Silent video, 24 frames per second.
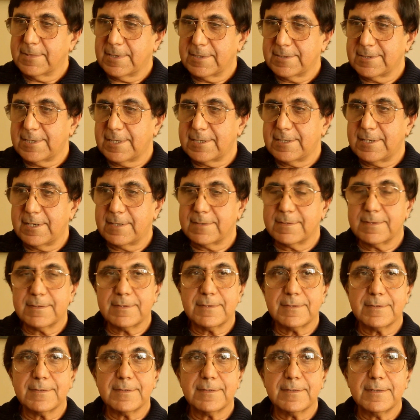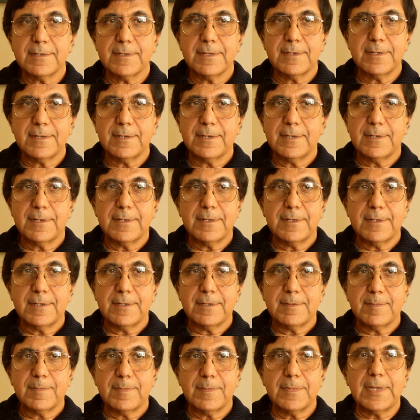Sit down.
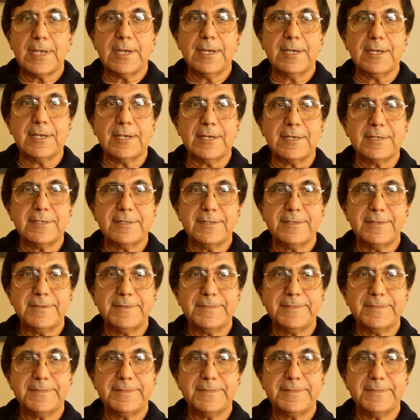Meditate.